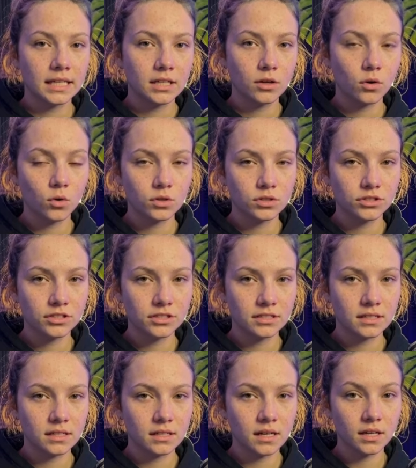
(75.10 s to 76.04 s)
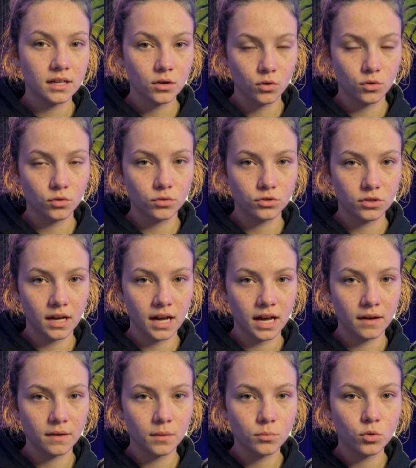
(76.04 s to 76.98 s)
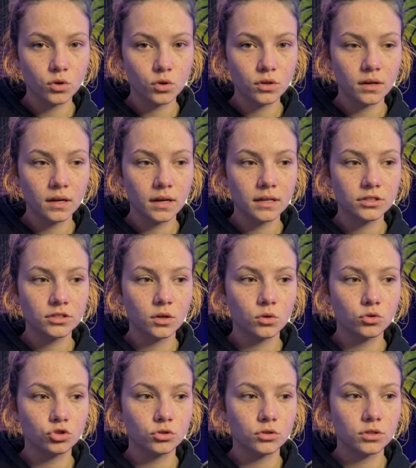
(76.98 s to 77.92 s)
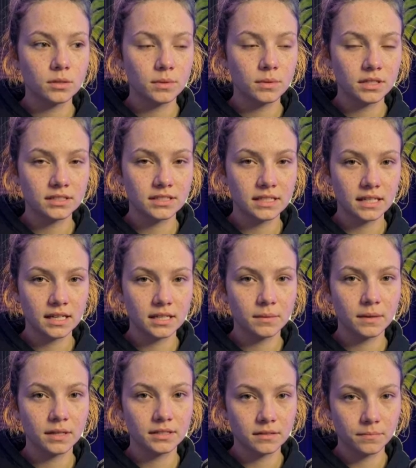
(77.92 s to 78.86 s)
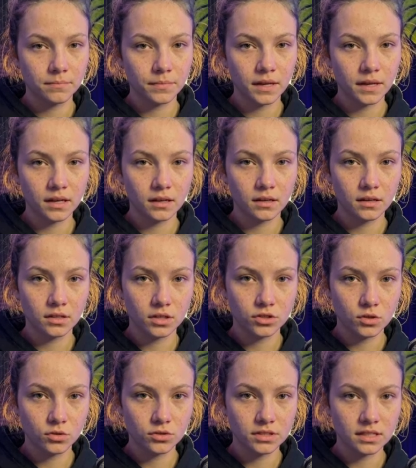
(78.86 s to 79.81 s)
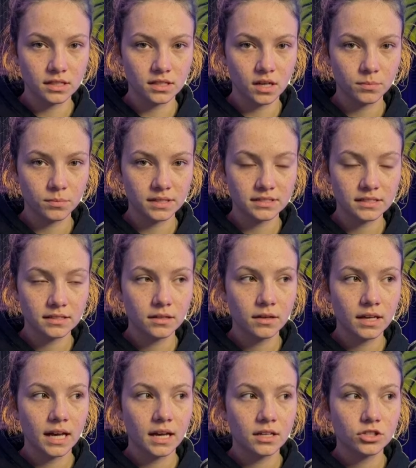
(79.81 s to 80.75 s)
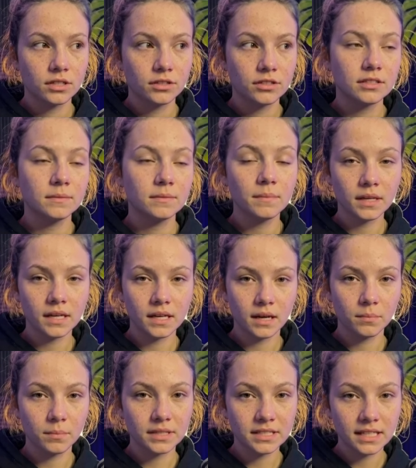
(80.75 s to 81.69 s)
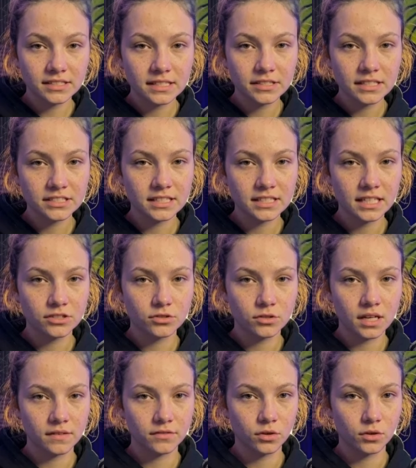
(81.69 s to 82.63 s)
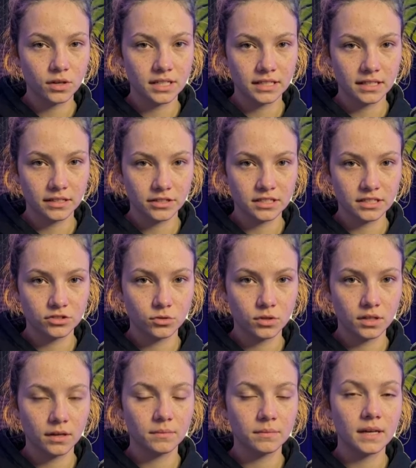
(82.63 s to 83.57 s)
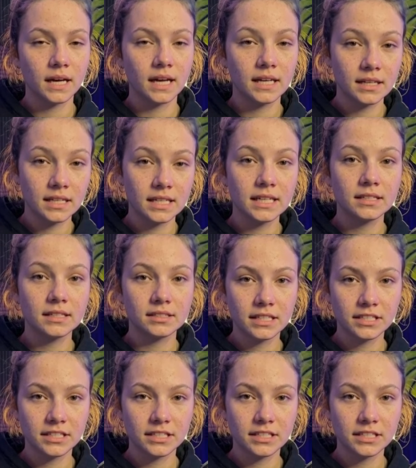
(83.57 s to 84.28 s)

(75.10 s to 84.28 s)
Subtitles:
course at all, to have a more social community element, not only the comments and the reactions. But yes, in this case, we have created this one. And in the